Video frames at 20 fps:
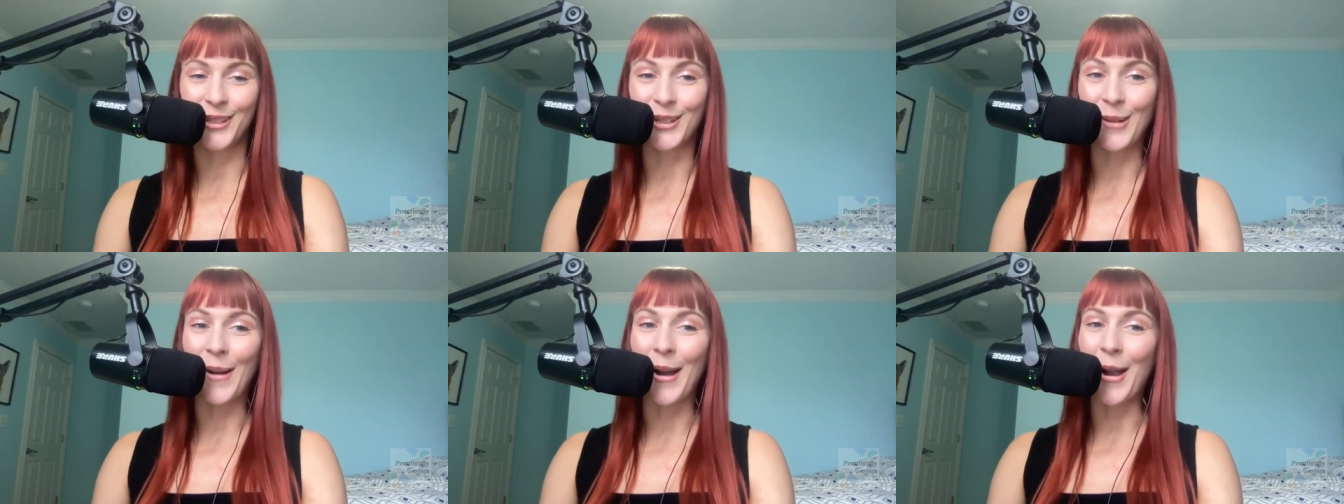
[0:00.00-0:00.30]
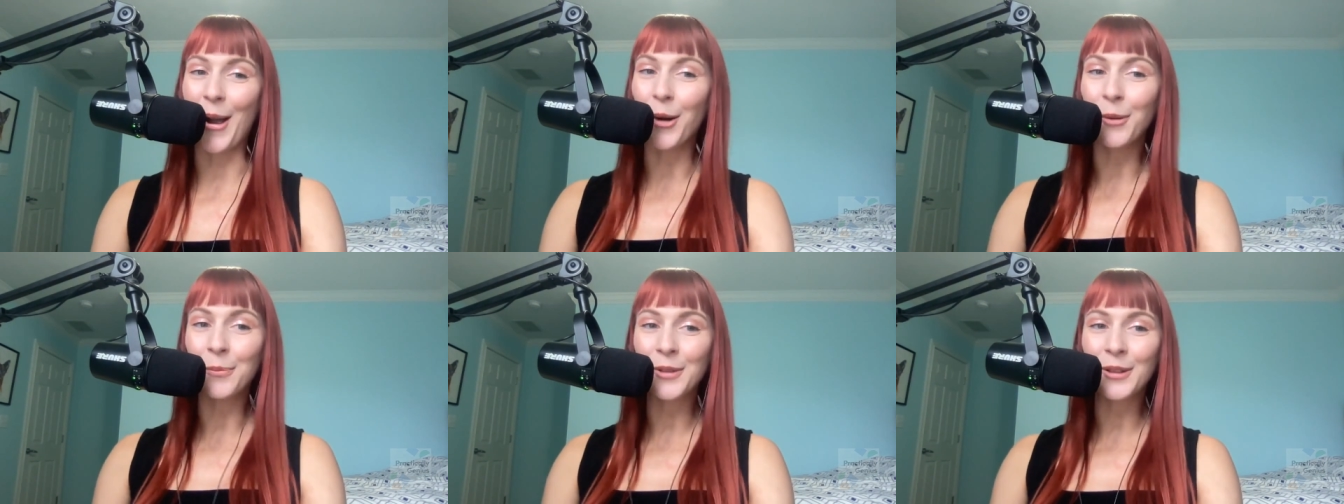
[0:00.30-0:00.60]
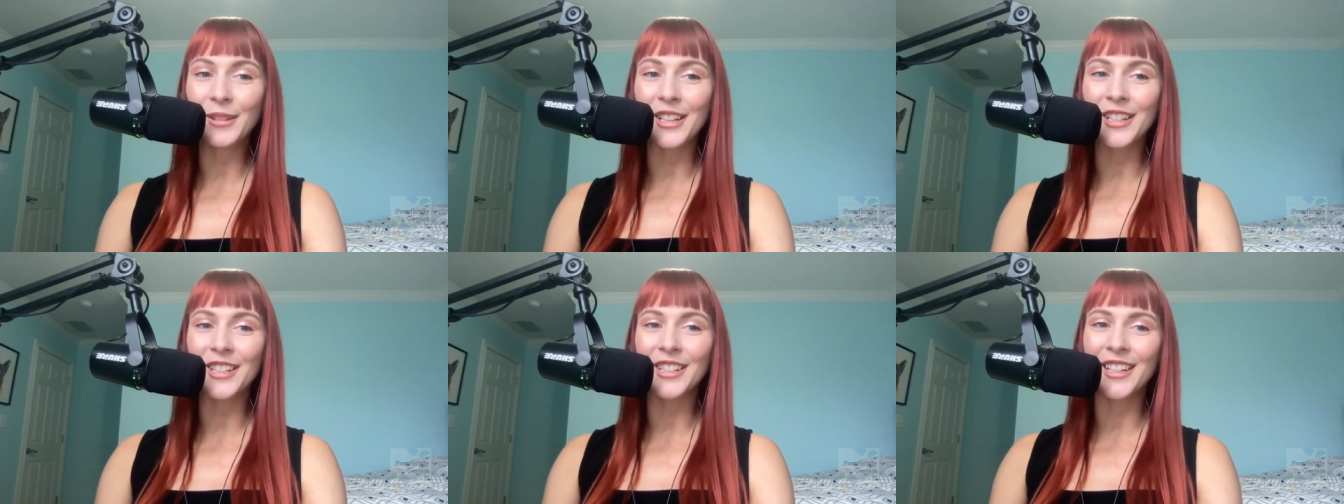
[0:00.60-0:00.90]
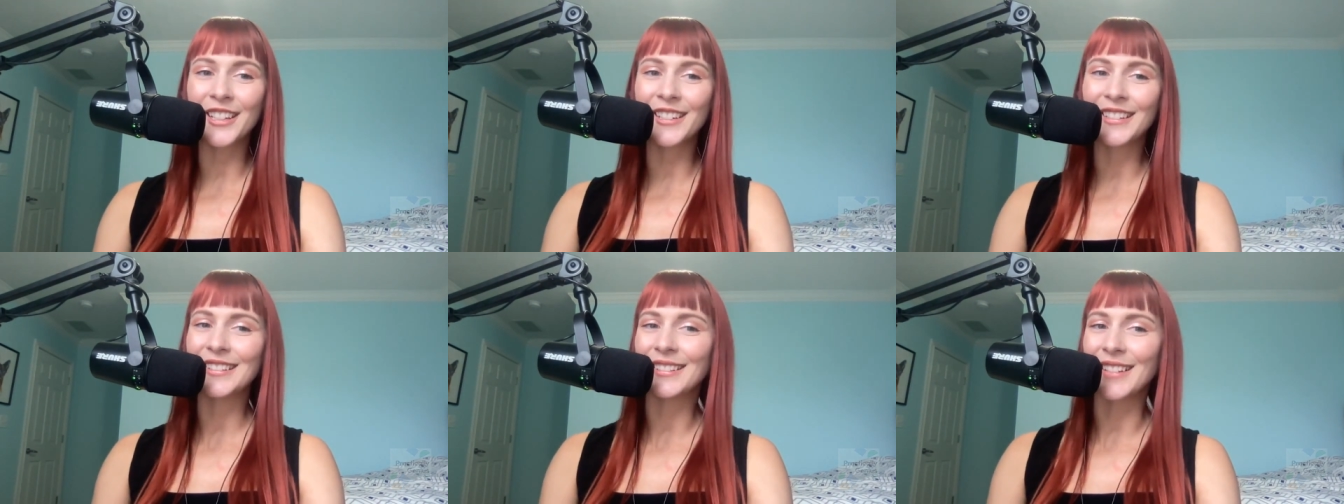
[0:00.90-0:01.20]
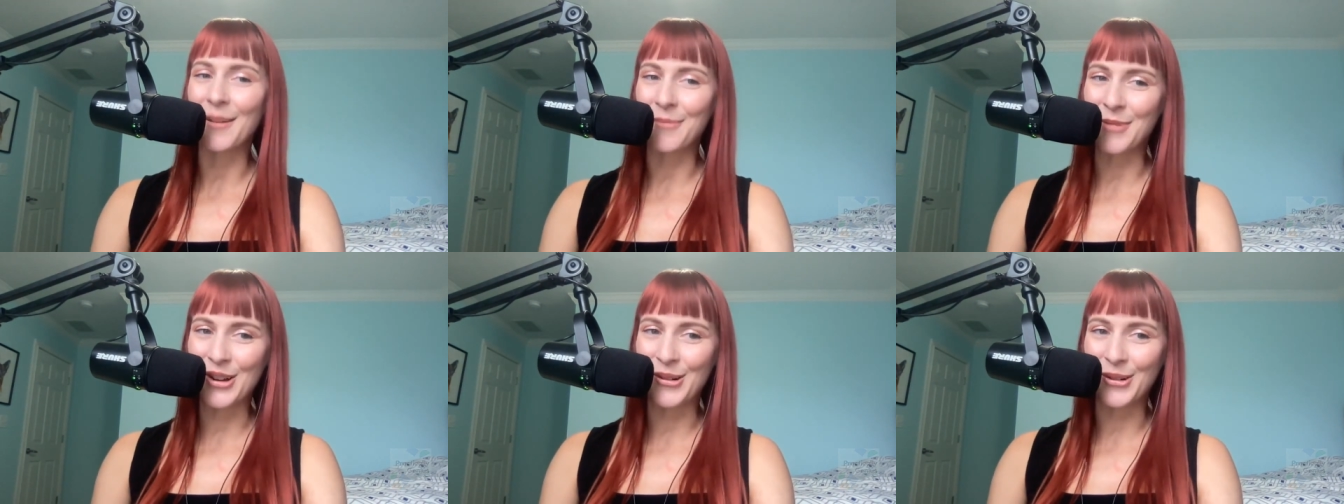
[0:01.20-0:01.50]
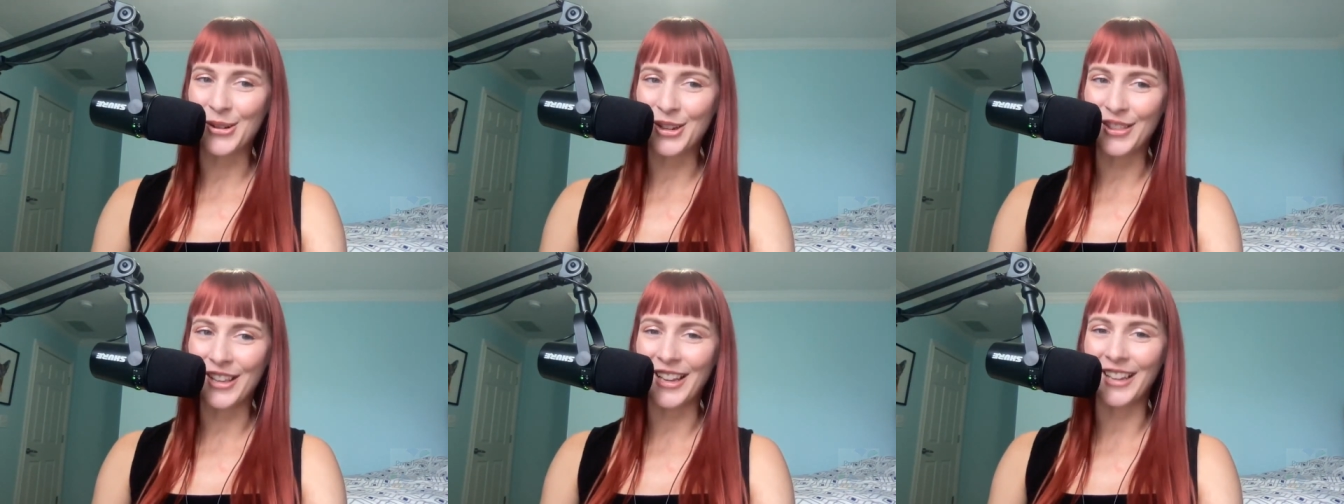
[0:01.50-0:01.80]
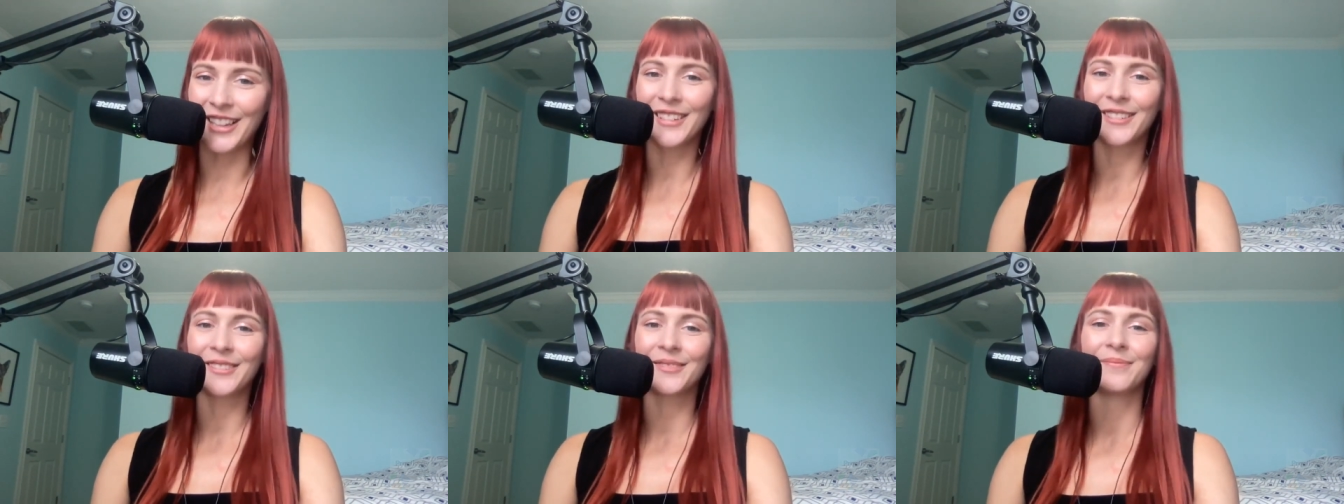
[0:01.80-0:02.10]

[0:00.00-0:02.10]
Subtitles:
So I hope you listen. Let me know what you think.